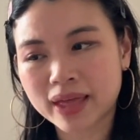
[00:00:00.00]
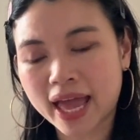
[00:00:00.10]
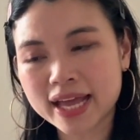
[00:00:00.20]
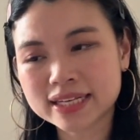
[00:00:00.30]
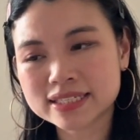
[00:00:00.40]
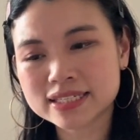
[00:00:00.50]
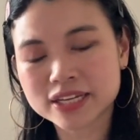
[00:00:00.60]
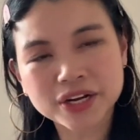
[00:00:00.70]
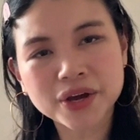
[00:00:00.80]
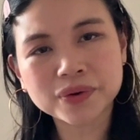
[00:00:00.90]
And
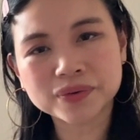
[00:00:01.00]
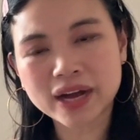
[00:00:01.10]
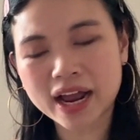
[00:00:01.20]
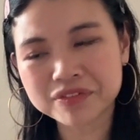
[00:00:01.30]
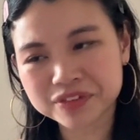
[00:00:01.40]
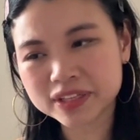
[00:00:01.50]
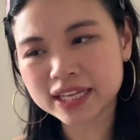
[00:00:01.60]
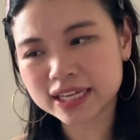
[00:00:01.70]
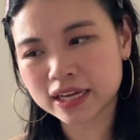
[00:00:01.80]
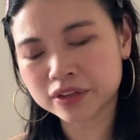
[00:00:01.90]
I feel
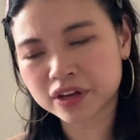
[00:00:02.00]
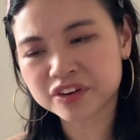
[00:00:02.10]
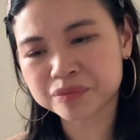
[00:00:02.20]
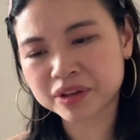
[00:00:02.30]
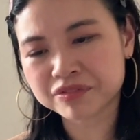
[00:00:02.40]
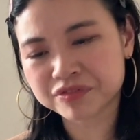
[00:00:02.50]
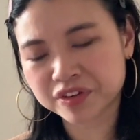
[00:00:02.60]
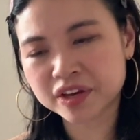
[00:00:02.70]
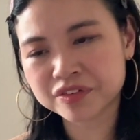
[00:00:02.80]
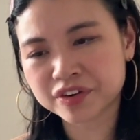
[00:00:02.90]
like a lot of my
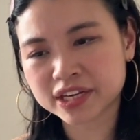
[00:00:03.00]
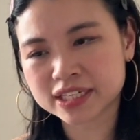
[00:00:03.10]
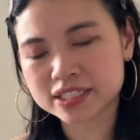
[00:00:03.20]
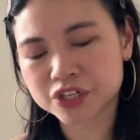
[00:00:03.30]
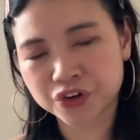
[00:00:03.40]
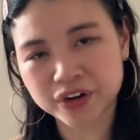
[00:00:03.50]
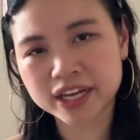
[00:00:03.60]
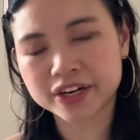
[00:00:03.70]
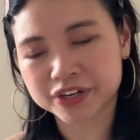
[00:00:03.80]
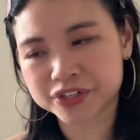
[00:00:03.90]
favorite
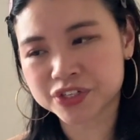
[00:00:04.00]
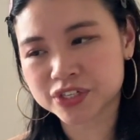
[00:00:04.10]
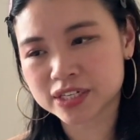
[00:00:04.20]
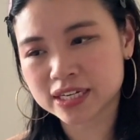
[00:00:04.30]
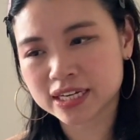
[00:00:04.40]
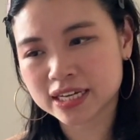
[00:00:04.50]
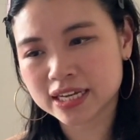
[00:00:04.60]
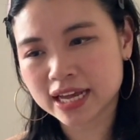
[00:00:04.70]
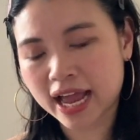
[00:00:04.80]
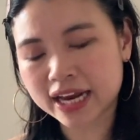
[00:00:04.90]
creators
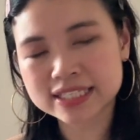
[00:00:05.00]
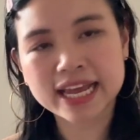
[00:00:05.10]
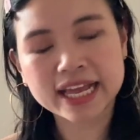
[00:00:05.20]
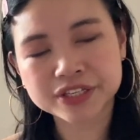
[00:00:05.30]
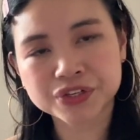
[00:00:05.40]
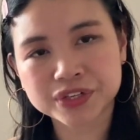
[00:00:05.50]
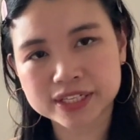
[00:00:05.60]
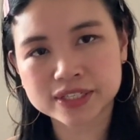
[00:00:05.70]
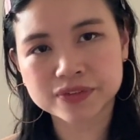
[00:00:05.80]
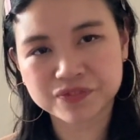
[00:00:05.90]
had to answer
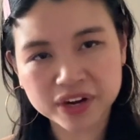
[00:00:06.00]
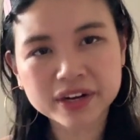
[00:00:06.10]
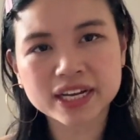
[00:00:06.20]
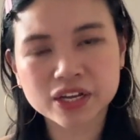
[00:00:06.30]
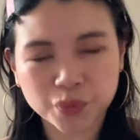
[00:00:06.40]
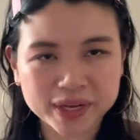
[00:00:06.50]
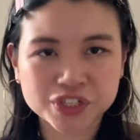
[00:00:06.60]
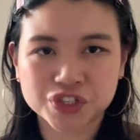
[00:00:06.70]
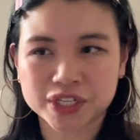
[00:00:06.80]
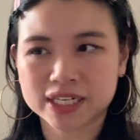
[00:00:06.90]
this very
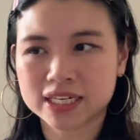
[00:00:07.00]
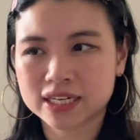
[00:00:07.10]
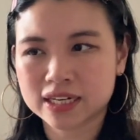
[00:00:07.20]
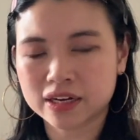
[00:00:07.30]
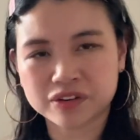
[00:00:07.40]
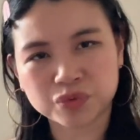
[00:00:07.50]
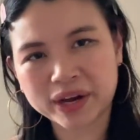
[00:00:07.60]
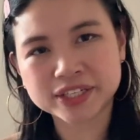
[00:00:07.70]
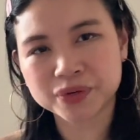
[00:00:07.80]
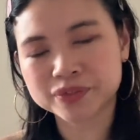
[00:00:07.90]
question of
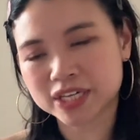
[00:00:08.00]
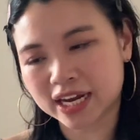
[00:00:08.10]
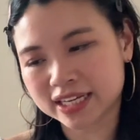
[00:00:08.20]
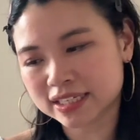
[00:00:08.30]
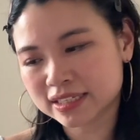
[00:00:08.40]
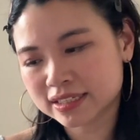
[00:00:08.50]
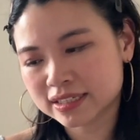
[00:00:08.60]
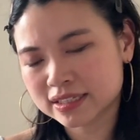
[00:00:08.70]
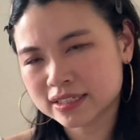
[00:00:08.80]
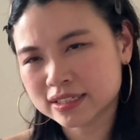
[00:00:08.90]
why don't I,
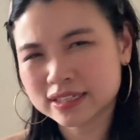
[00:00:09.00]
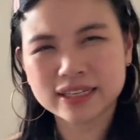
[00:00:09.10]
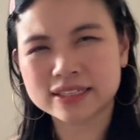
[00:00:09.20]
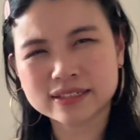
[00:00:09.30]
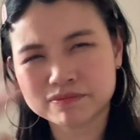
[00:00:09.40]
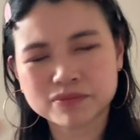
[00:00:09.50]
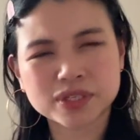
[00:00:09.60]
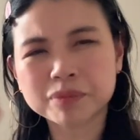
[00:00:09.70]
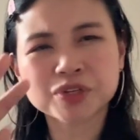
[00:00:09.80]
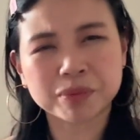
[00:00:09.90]
in
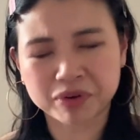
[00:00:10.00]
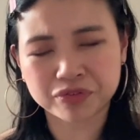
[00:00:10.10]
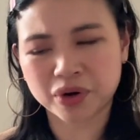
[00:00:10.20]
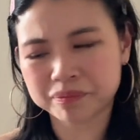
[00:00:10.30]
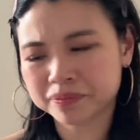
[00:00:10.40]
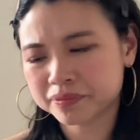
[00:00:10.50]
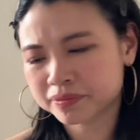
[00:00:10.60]
some shape or form.